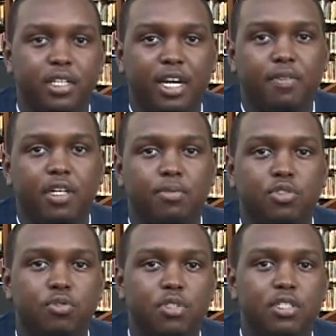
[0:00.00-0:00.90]
having the
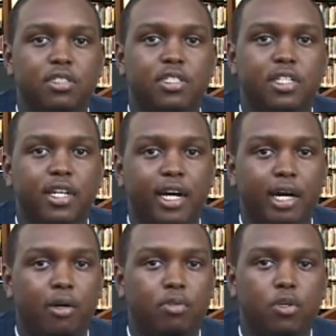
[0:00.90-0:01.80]
opportunity to sit
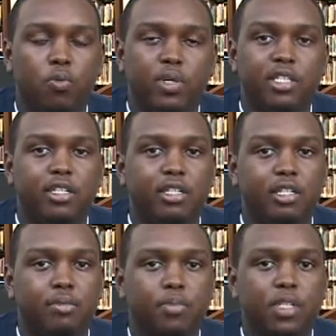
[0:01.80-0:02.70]
down with
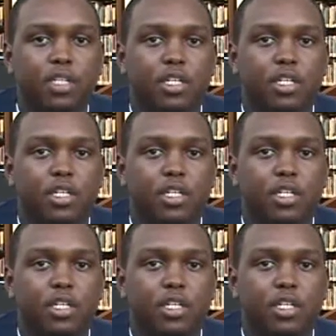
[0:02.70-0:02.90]
them